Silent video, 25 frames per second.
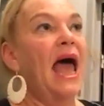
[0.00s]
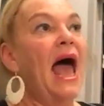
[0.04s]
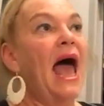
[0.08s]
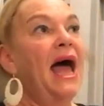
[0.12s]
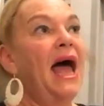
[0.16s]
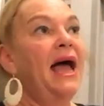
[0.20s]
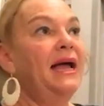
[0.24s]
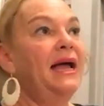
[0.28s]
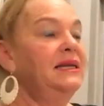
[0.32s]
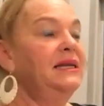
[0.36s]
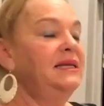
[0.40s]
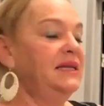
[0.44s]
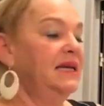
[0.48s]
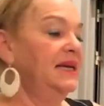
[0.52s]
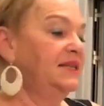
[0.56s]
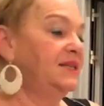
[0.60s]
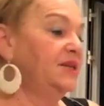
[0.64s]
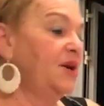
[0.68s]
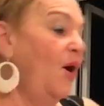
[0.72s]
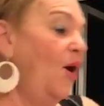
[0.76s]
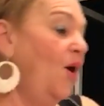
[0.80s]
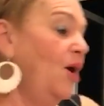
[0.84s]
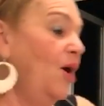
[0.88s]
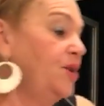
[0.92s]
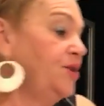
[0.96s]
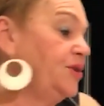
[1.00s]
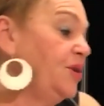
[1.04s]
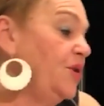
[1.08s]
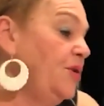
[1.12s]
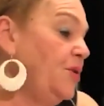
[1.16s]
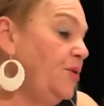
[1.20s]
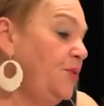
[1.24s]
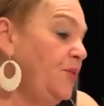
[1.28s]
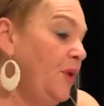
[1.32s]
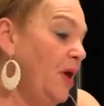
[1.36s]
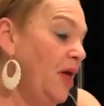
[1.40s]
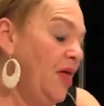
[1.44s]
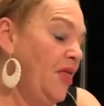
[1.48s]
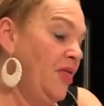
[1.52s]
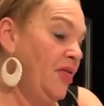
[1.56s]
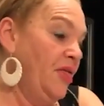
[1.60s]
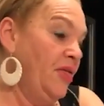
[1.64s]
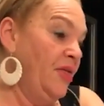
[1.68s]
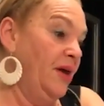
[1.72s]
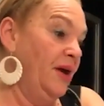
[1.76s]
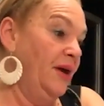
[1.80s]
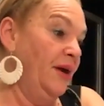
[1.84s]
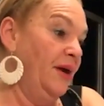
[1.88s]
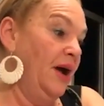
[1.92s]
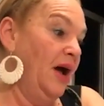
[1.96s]
and it's also,
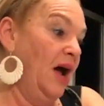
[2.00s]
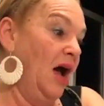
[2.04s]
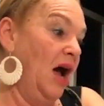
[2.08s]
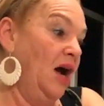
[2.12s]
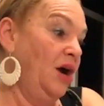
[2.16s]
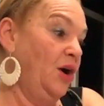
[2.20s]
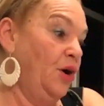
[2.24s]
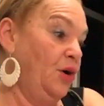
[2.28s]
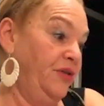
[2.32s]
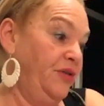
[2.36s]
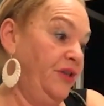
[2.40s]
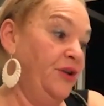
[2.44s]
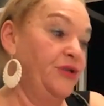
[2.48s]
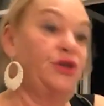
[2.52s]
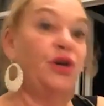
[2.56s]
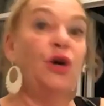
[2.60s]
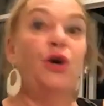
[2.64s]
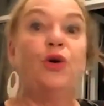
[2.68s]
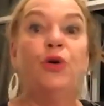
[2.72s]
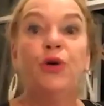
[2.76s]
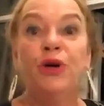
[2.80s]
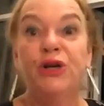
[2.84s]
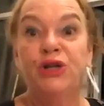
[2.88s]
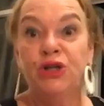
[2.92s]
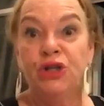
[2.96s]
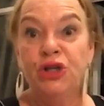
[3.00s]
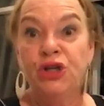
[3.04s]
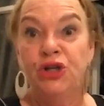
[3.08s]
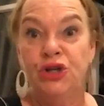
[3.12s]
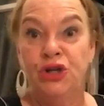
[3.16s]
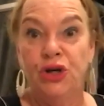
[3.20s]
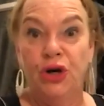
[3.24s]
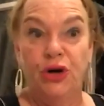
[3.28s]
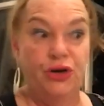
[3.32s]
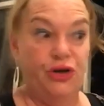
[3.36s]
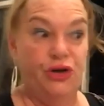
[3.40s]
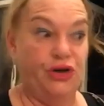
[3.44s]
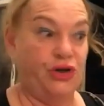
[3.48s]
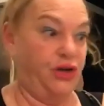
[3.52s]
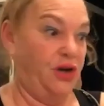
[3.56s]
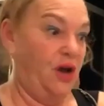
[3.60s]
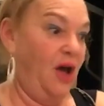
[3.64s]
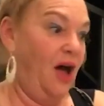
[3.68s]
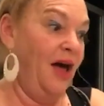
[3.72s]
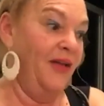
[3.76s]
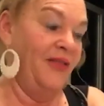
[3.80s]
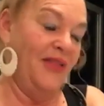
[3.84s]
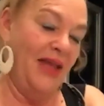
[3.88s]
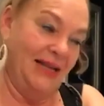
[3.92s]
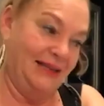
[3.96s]
a, there's a Christian church
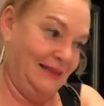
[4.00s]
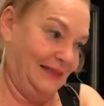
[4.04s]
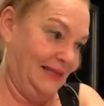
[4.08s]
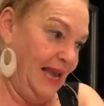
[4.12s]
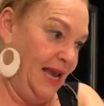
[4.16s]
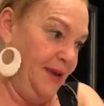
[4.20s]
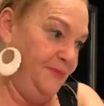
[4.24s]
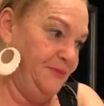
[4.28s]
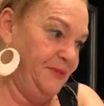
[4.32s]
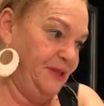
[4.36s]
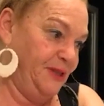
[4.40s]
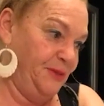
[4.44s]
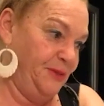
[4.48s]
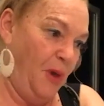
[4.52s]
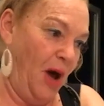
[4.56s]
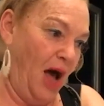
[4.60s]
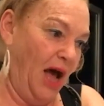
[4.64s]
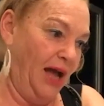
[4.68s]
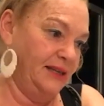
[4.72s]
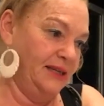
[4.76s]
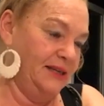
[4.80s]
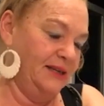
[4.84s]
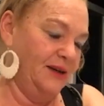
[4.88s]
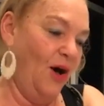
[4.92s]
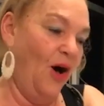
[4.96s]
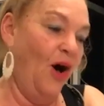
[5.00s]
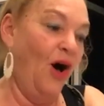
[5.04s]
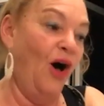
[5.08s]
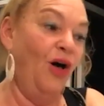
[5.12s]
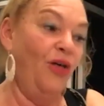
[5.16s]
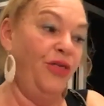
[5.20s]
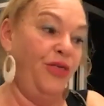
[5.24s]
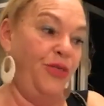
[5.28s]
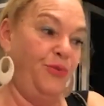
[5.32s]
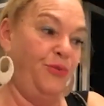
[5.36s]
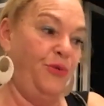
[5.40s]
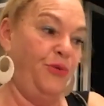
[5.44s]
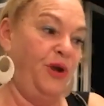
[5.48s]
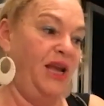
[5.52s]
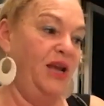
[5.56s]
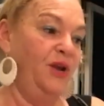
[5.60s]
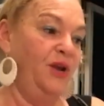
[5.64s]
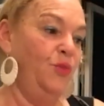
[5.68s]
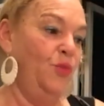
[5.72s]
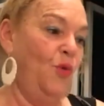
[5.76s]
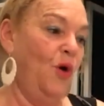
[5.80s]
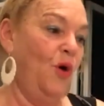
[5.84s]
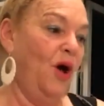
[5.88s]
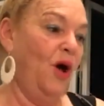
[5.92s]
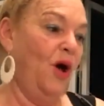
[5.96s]
on that same spot, all three
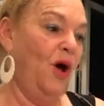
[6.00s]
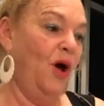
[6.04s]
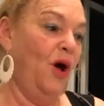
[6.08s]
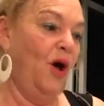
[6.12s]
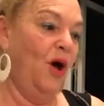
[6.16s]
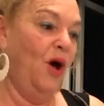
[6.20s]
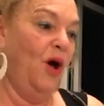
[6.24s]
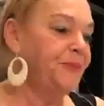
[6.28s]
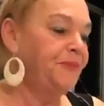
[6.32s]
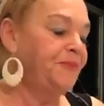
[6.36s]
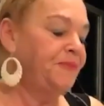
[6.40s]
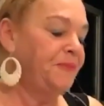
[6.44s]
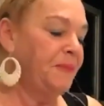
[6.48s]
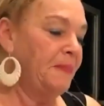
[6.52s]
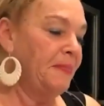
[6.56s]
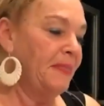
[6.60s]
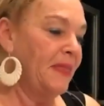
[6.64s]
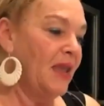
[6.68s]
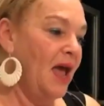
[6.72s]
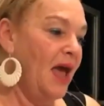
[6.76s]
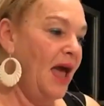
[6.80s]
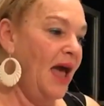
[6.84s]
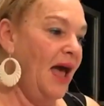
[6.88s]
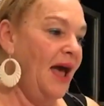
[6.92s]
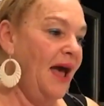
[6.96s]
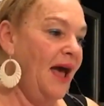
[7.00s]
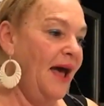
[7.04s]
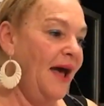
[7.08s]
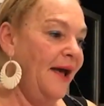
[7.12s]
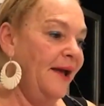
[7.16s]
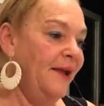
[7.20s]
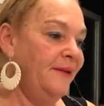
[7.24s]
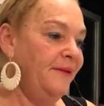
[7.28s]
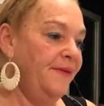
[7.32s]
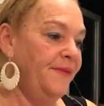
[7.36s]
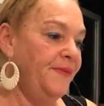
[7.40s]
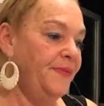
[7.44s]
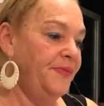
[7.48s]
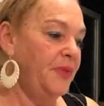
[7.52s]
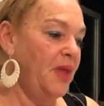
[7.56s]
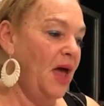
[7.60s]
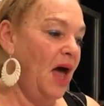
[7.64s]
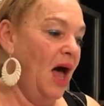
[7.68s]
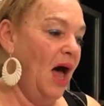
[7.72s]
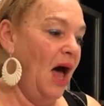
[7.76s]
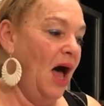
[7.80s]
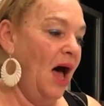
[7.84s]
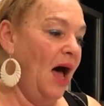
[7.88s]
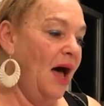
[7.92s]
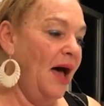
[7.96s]
in one. And
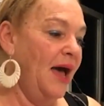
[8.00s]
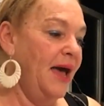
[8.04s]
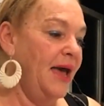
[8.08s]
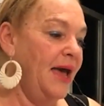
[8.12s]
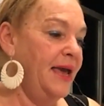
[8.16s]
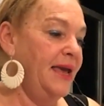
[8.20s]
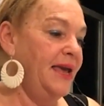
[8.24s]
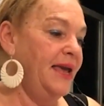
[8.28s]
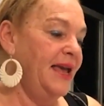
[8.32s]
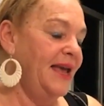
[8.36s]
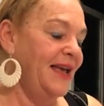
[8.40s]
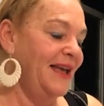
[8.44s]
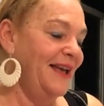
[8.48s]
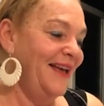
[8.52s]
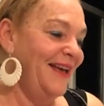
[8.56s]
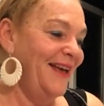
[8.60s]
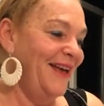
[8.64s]
I,